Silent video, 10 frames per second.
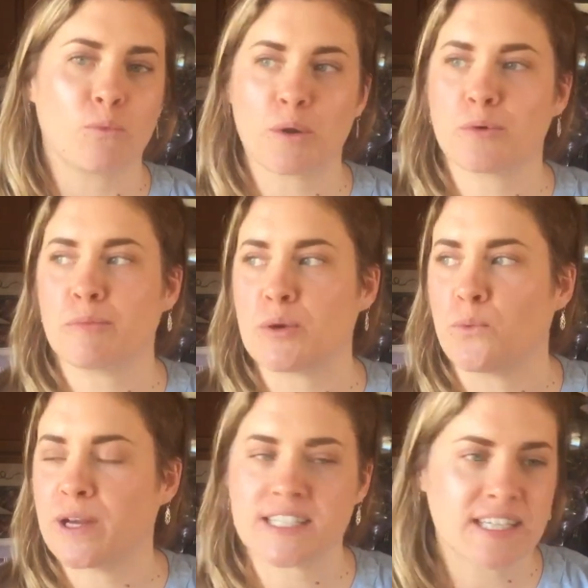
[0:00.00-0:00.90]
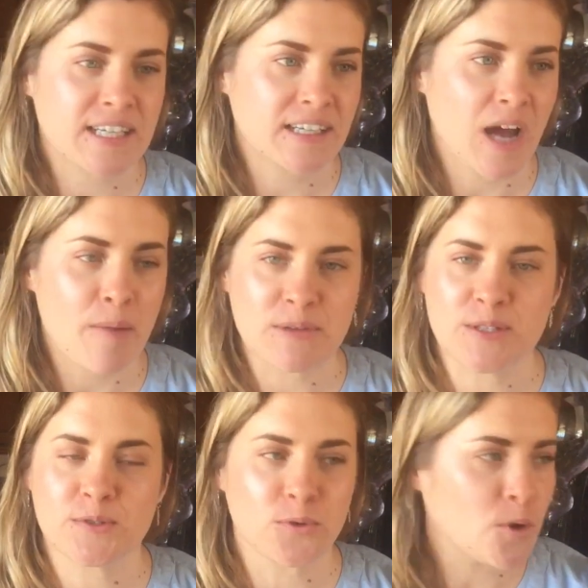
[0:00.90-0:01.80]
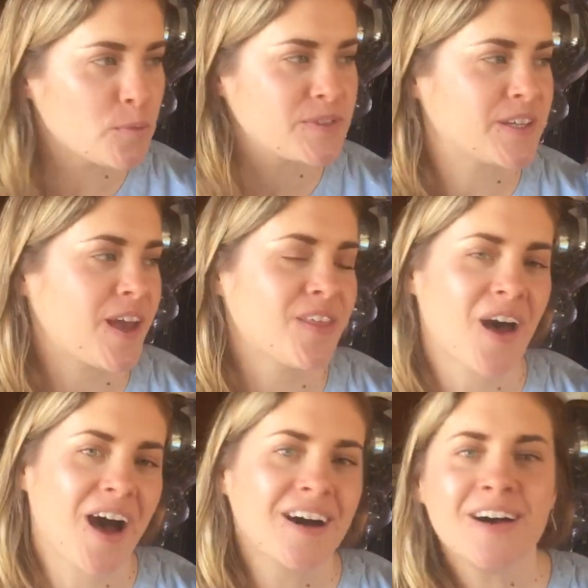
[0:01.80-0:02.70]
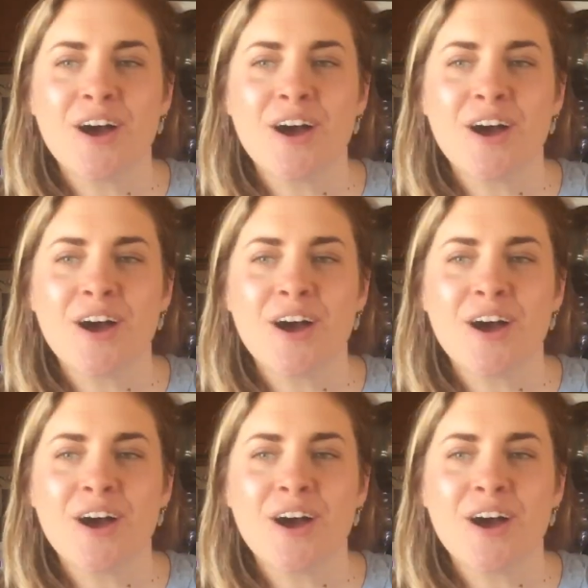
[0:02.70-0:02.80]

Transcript: We would be witching up a storm together,